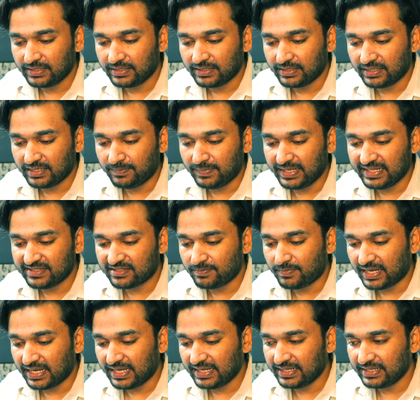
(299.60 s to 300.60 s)
replaced
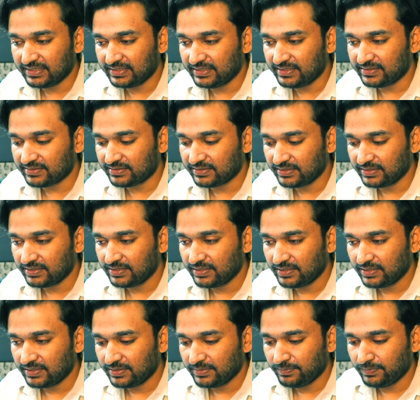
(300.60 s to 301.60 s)
by this
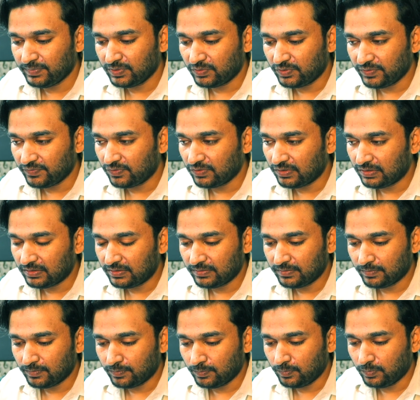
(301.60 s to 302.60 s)
beautiful
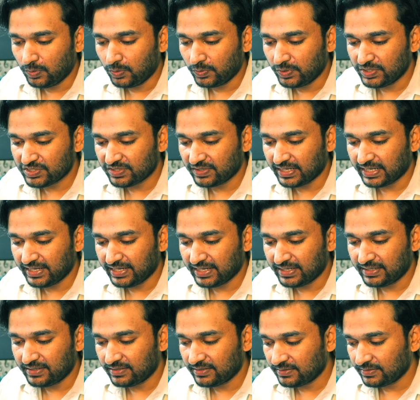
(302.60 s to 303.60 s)
bluish gradient,